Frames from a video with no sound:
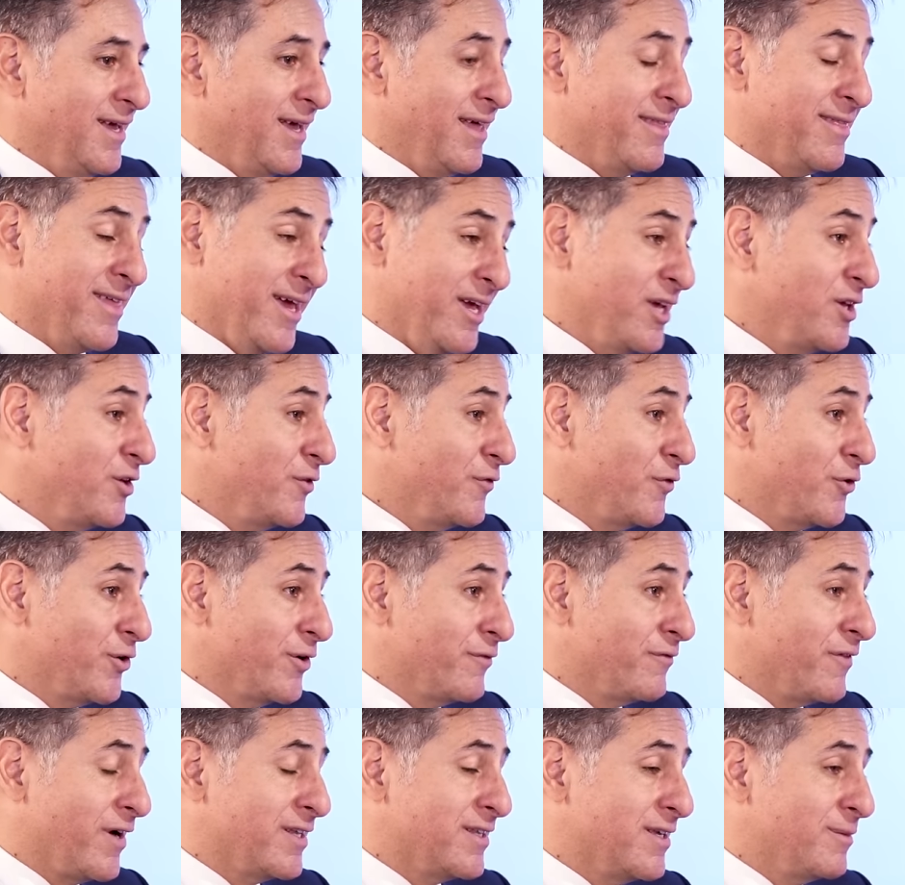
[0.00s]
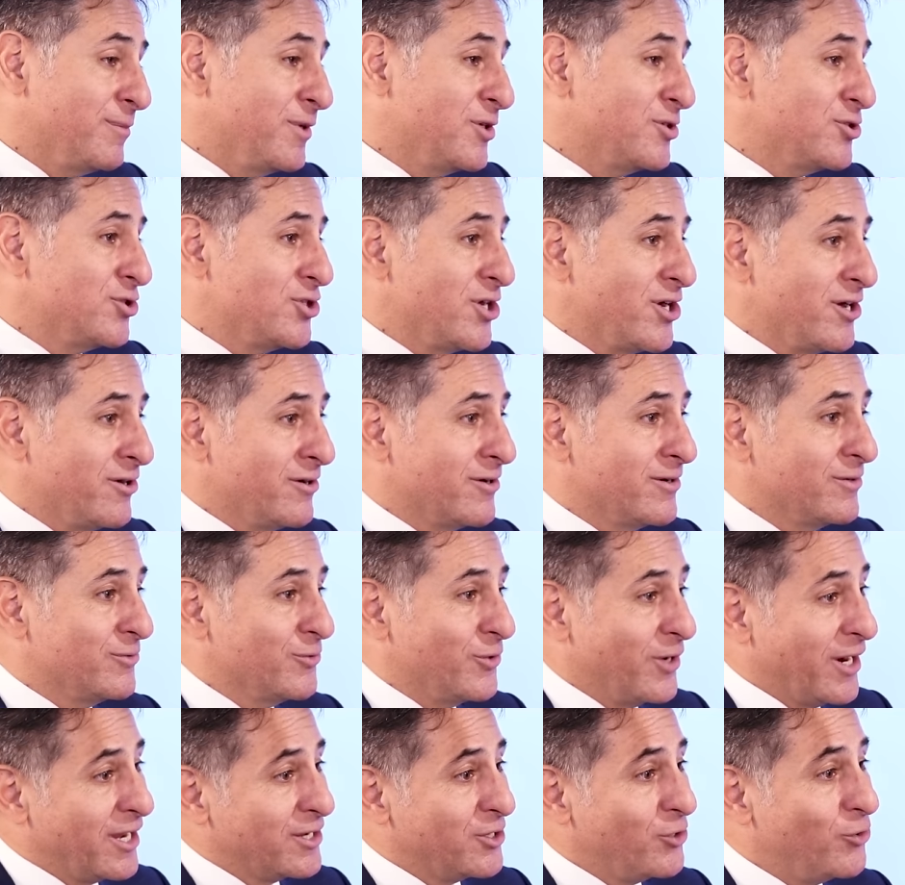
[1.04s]
And thank you for inviting me to share
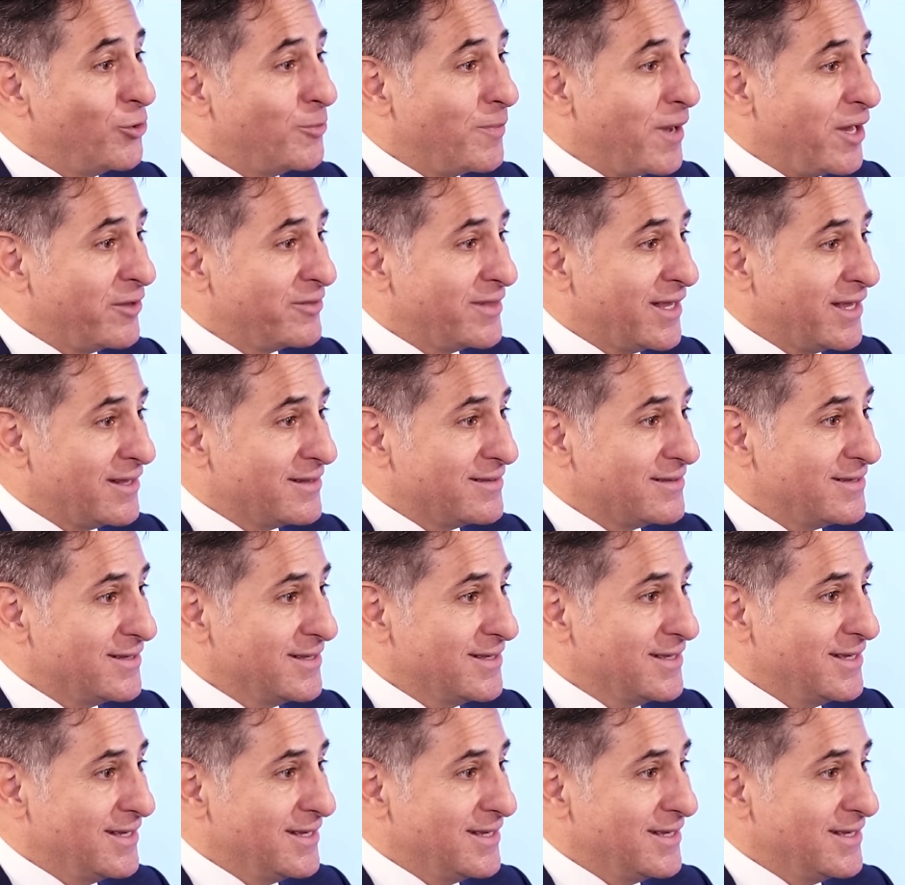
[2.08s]
what I know about that